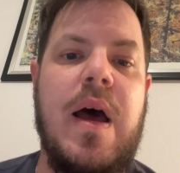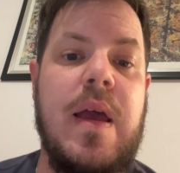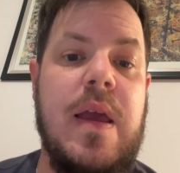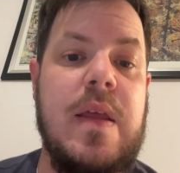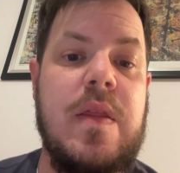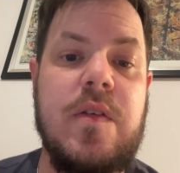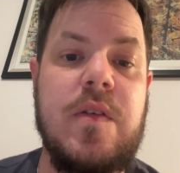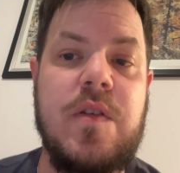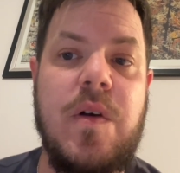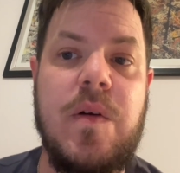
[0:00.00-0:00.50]

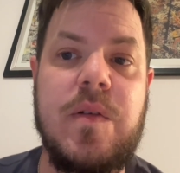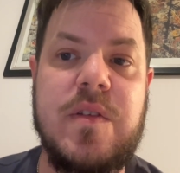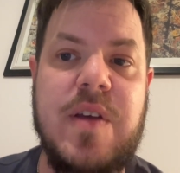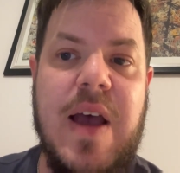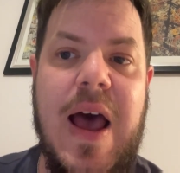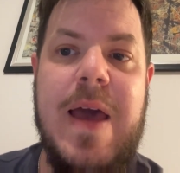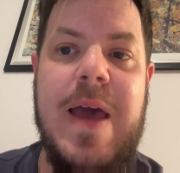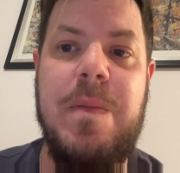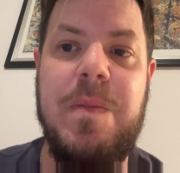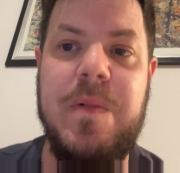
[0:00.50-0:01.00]
In the song
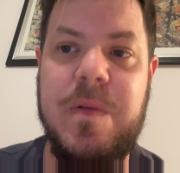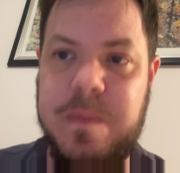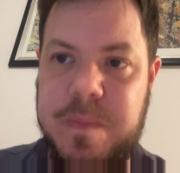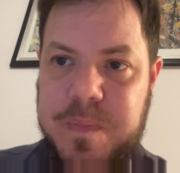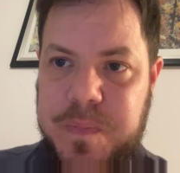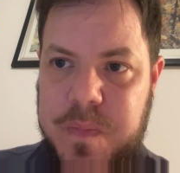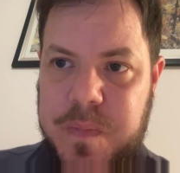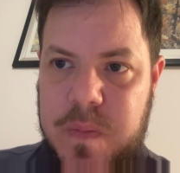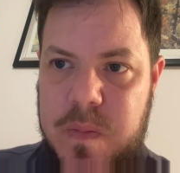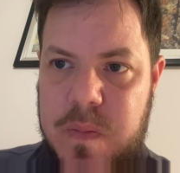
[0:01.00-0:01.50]
Tape,
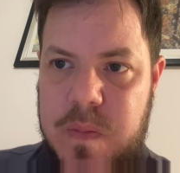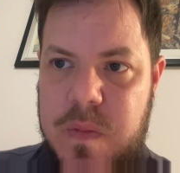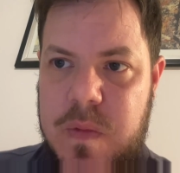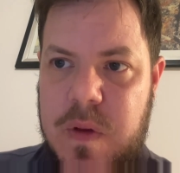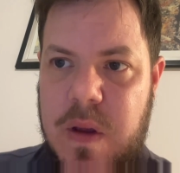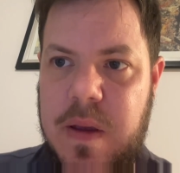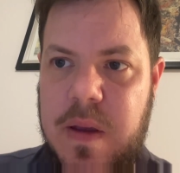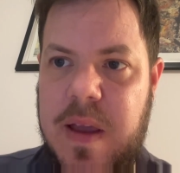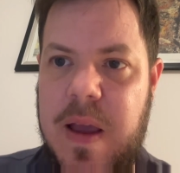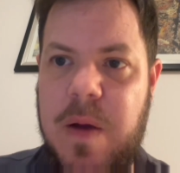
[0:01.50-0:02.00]

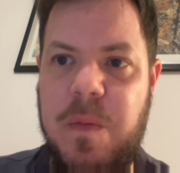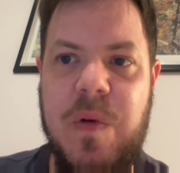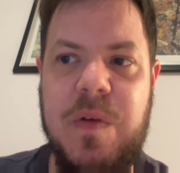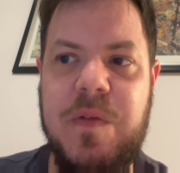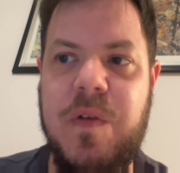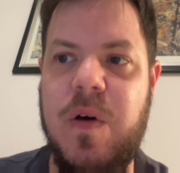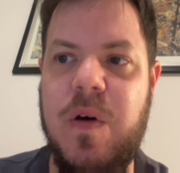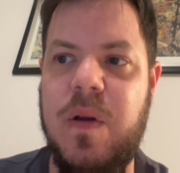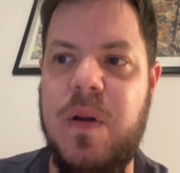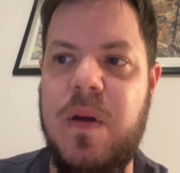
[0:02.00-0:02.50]
again we've
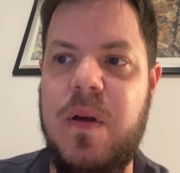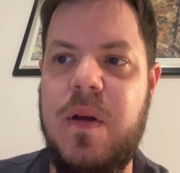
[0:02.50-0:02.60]
got